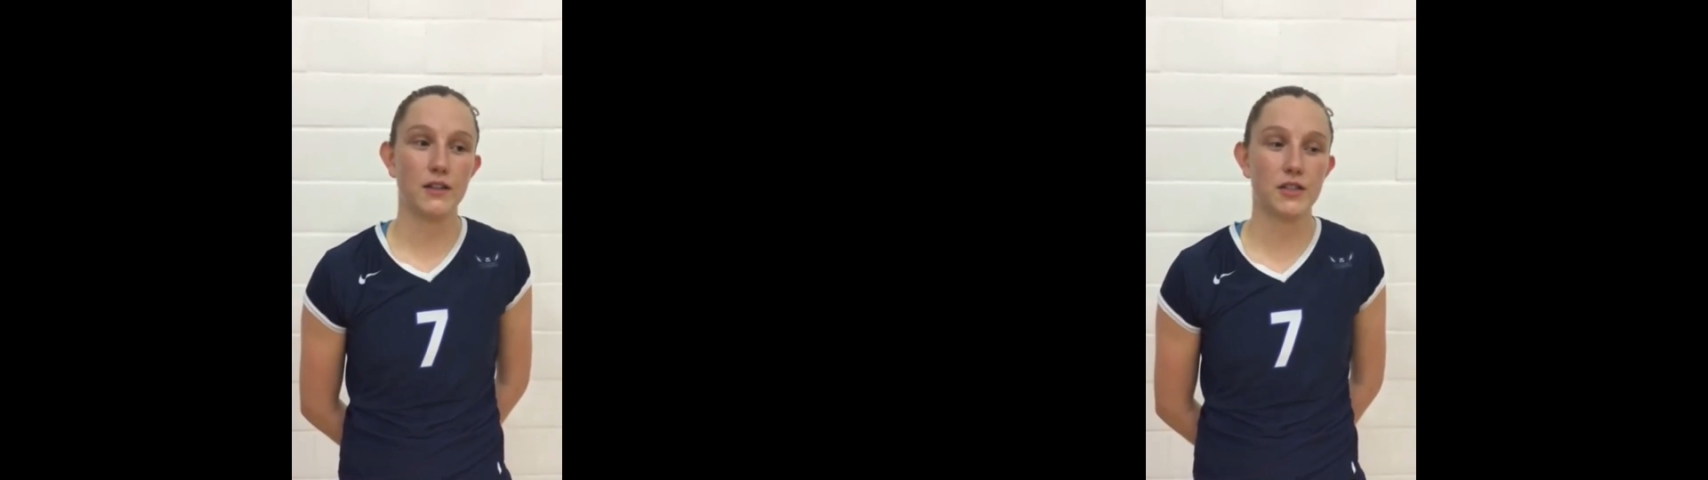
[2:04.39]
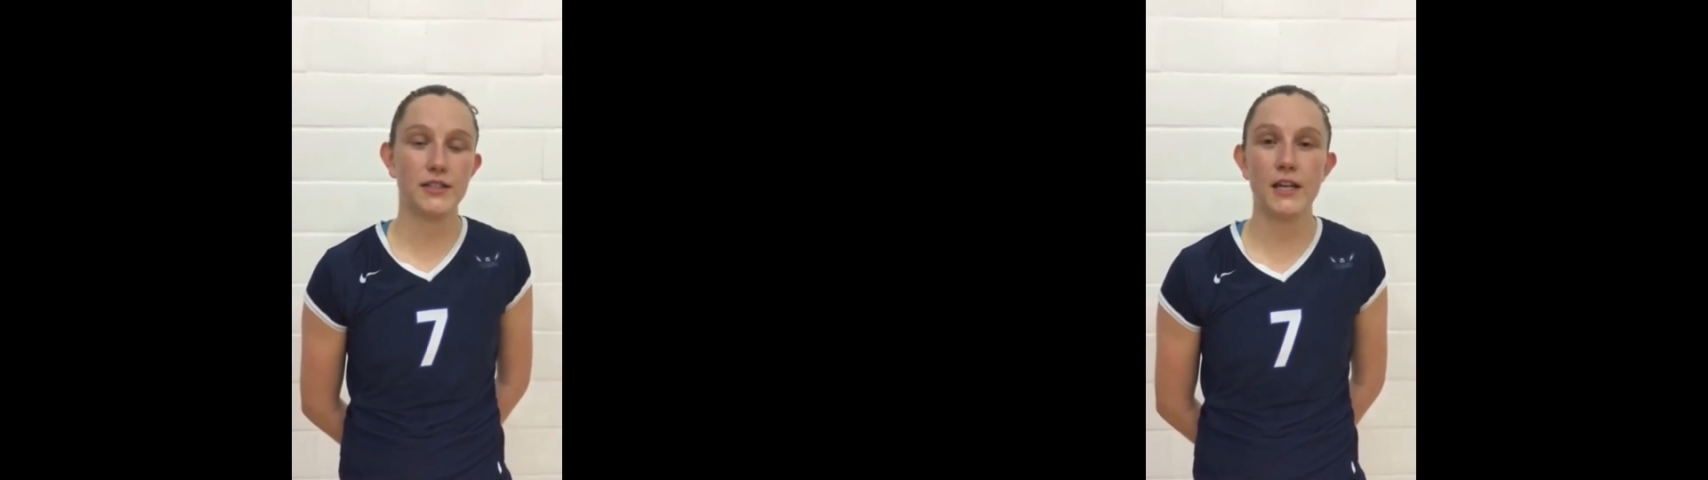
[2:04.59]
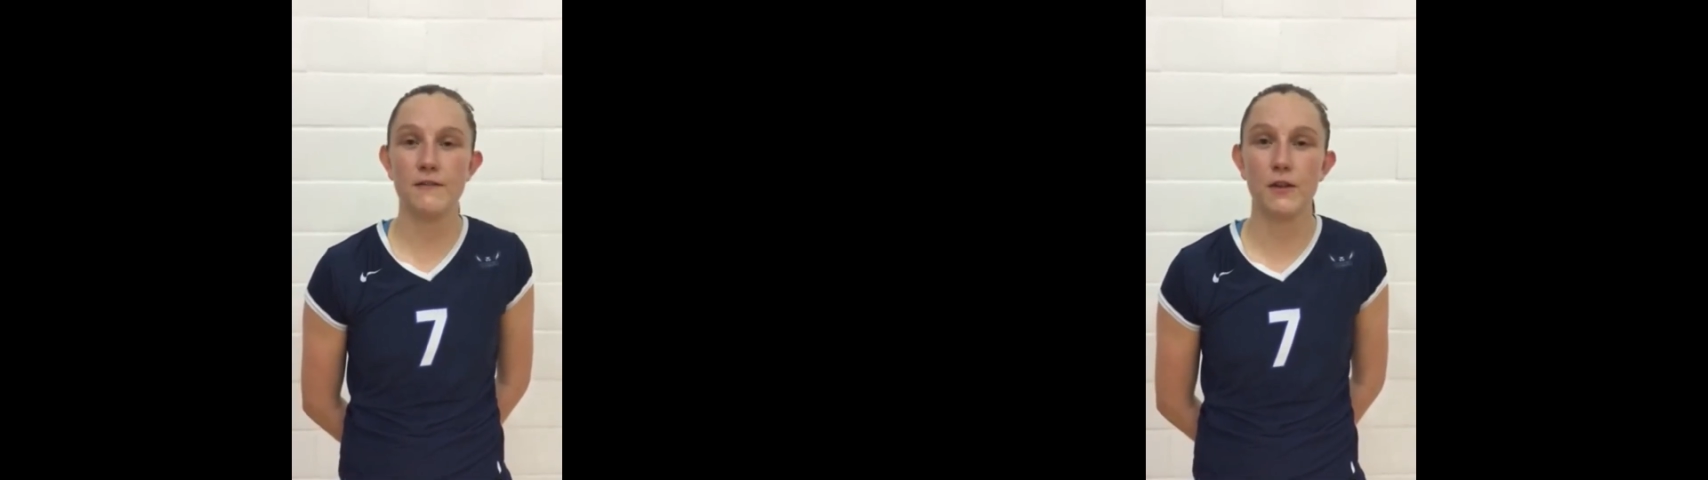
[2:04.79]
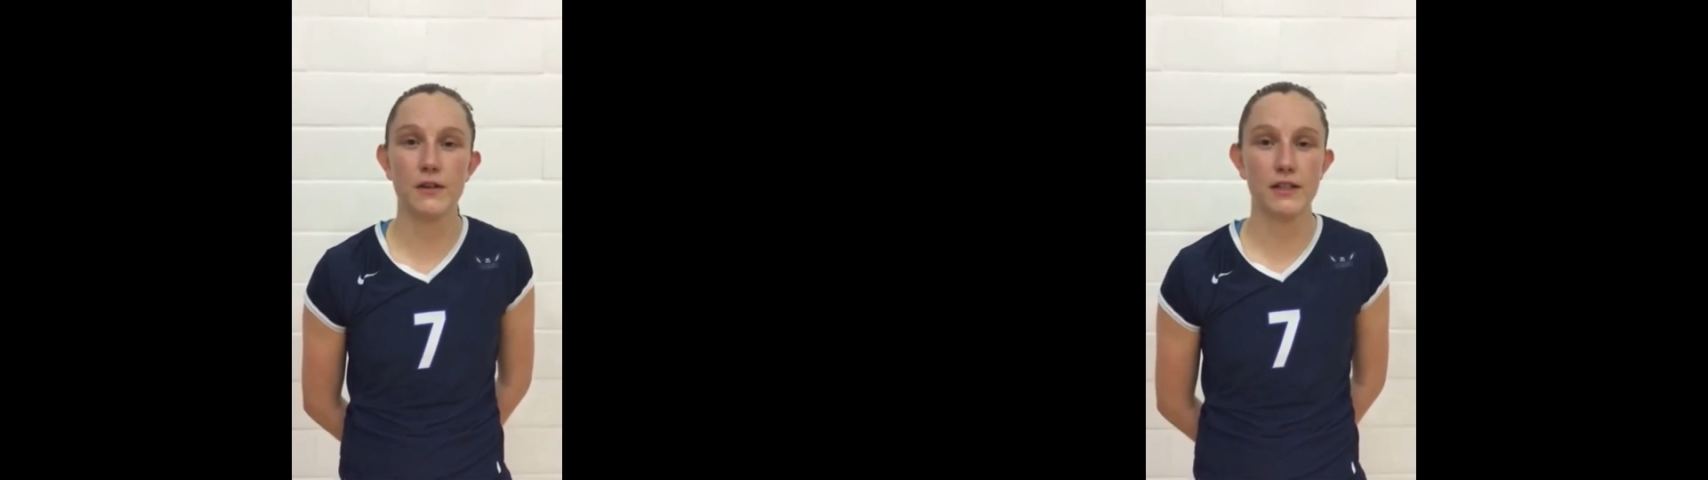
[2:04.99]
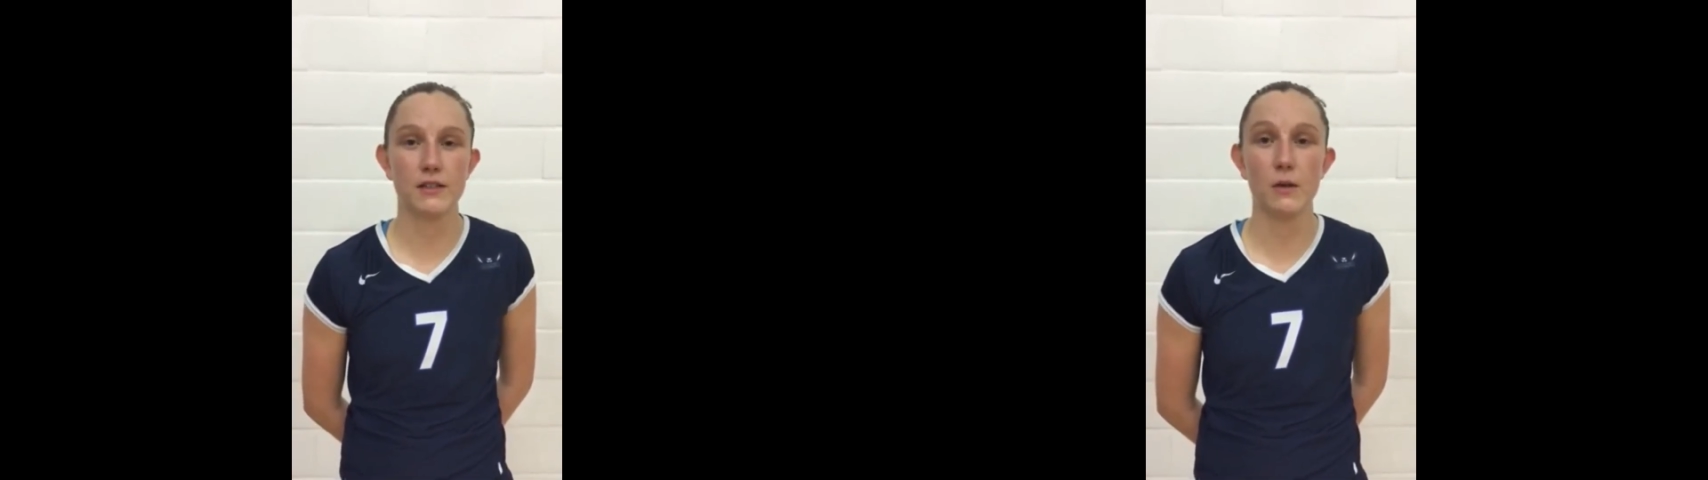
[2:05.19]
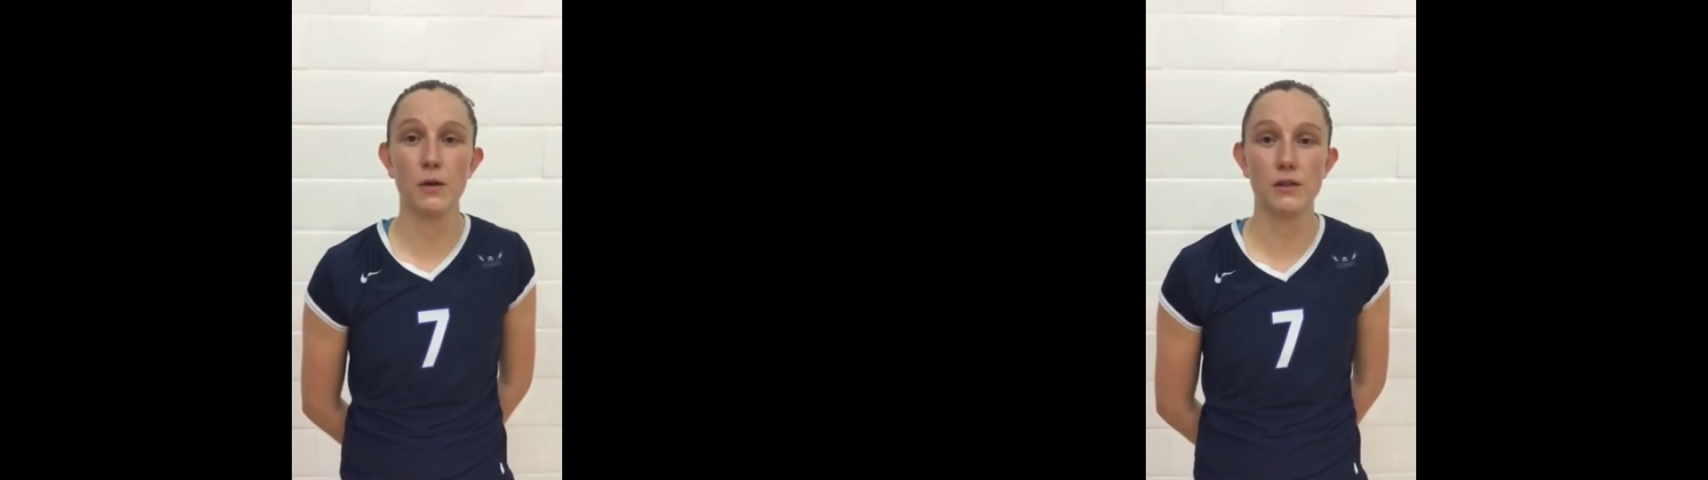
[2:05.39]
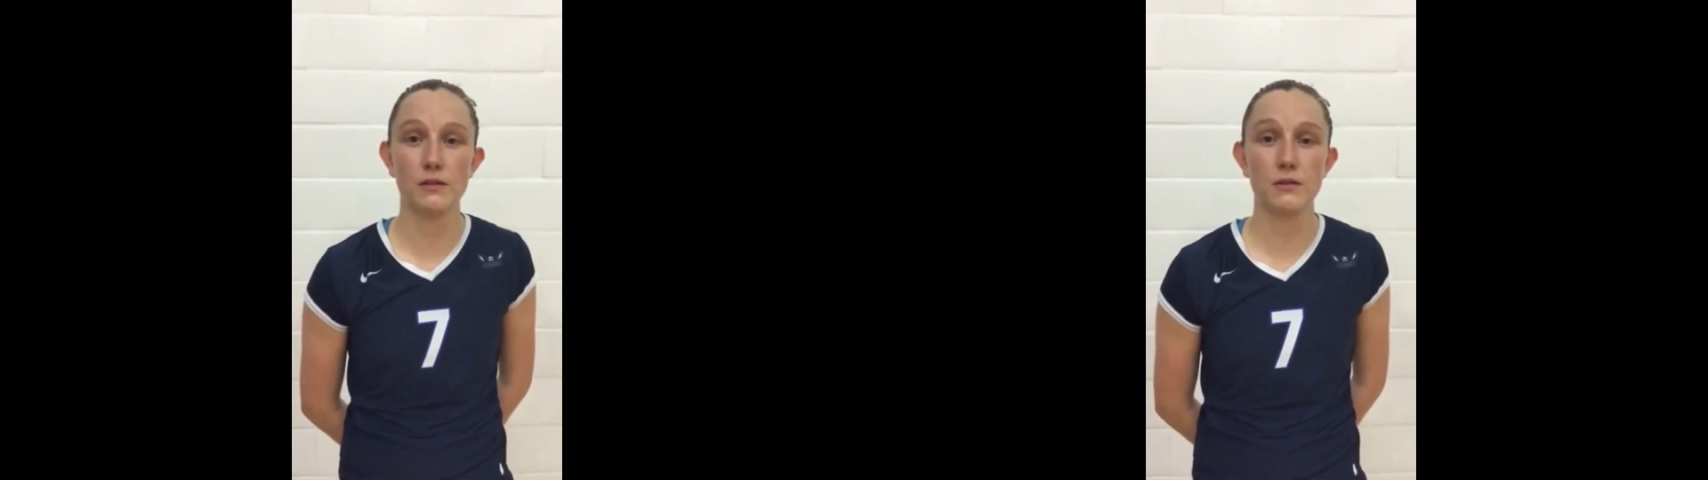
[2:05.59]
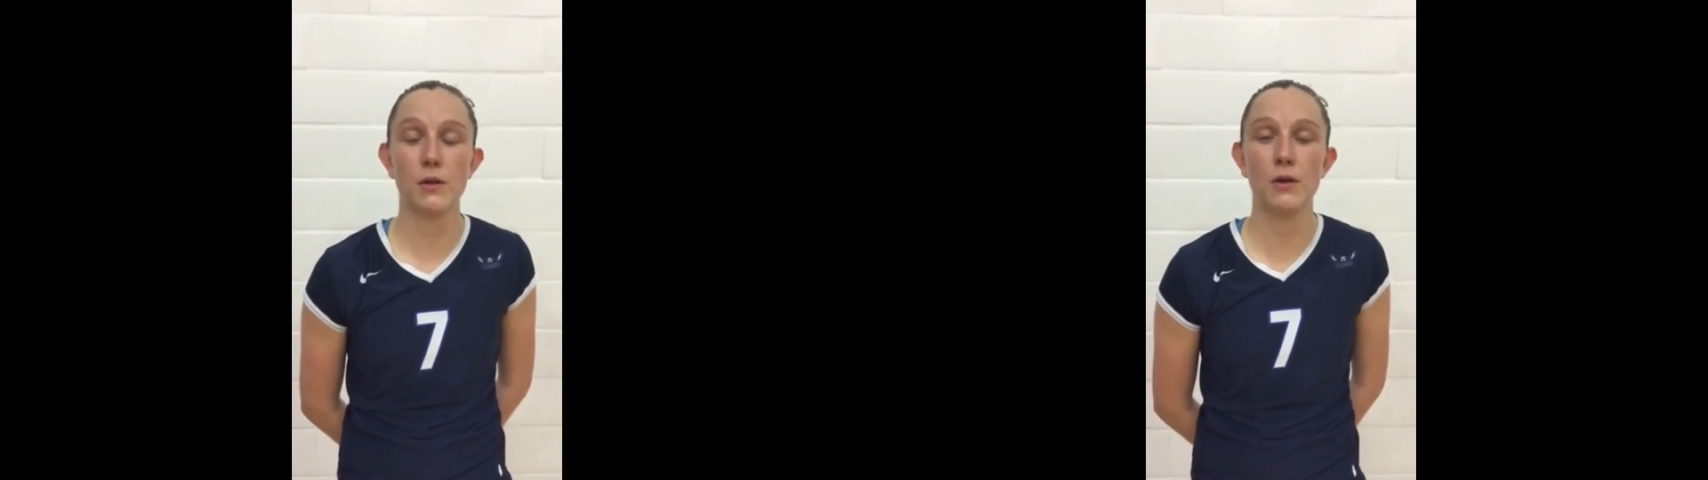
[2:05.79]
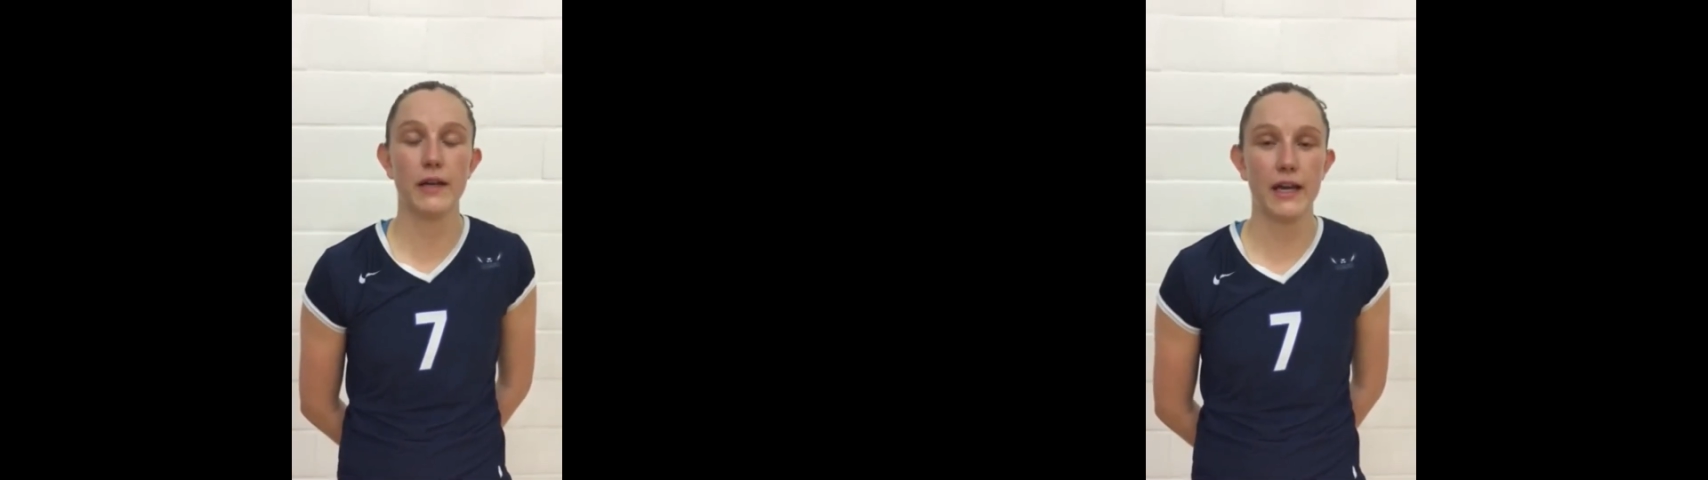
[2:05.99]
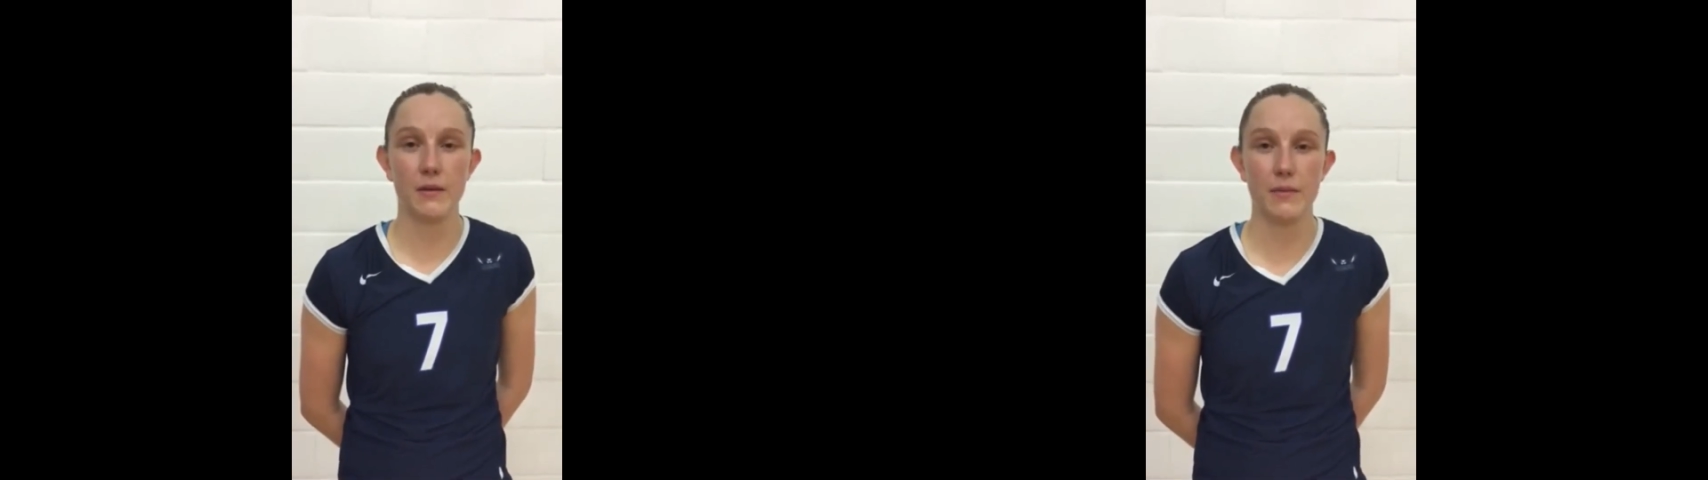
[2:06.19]
just staying focused the whole whole
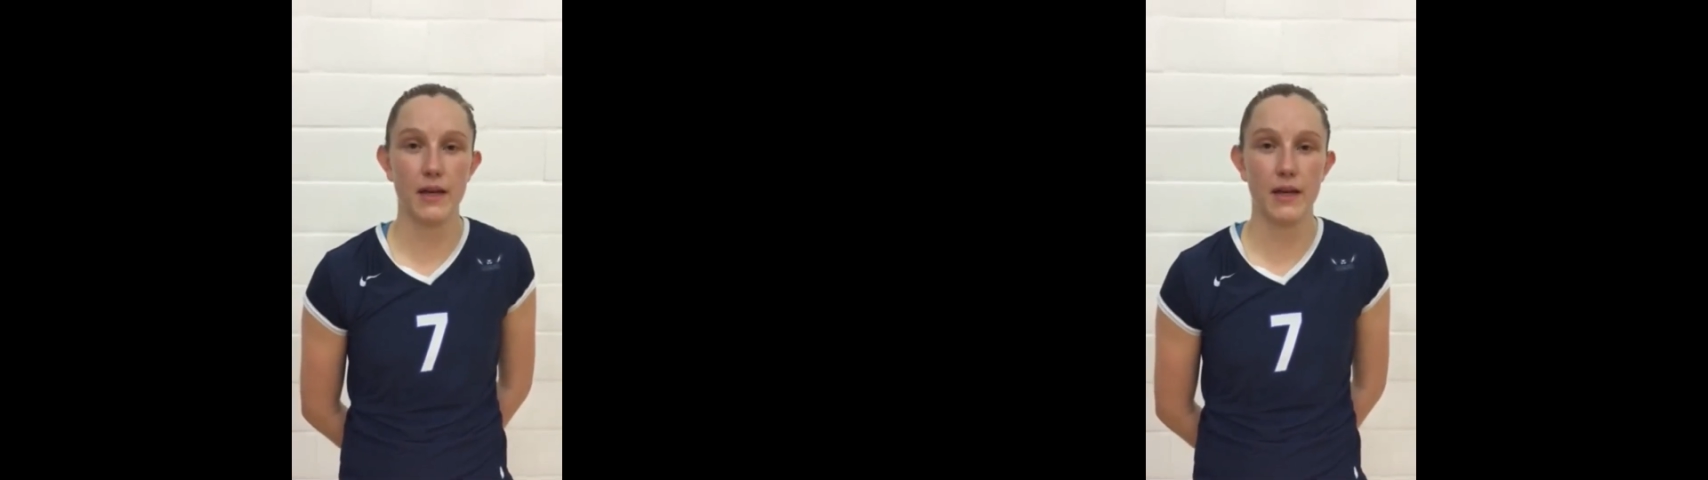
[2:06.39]
game